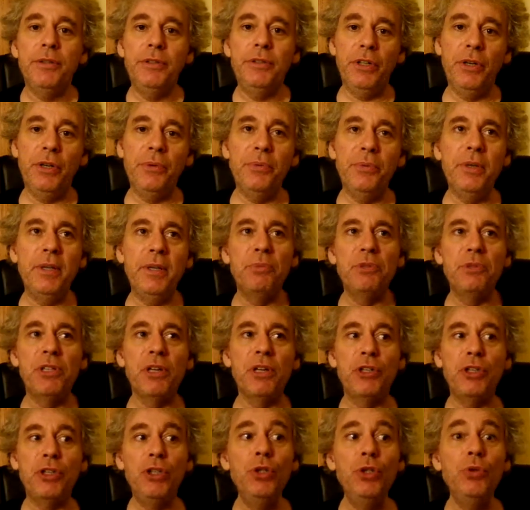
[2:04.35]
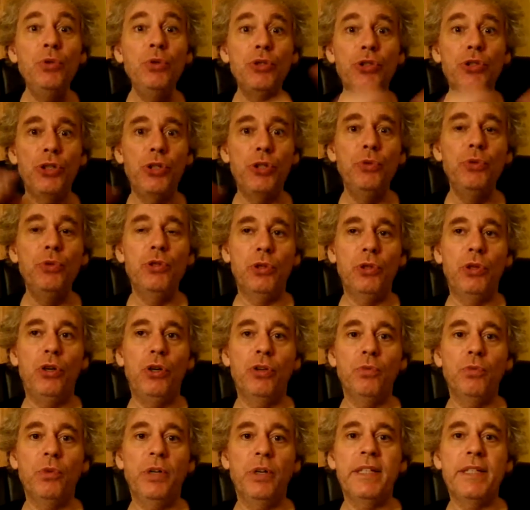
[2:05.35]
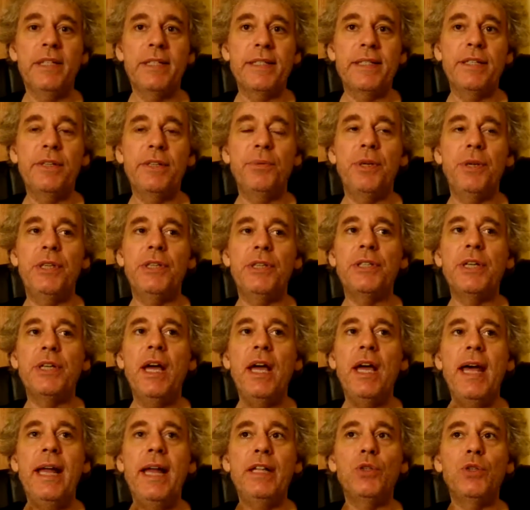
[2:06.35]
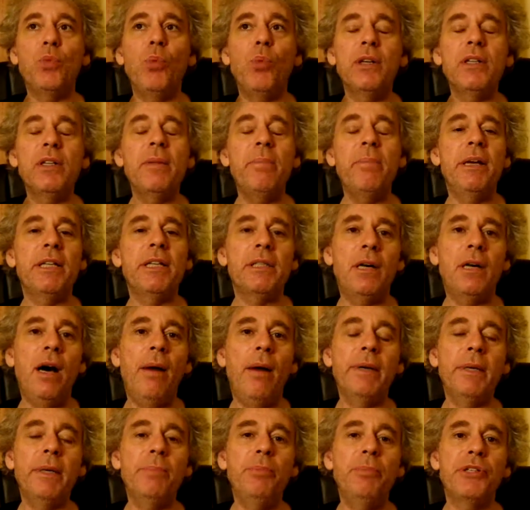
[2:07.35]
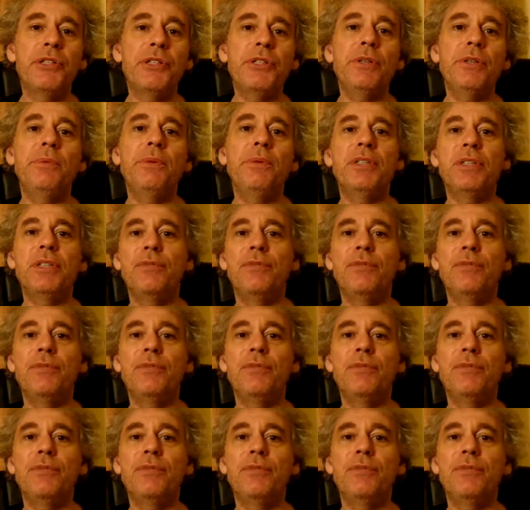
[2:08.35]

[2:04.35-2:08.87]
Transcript: You know, it was a huge, huge, long-running series, and it's one of the best comic book series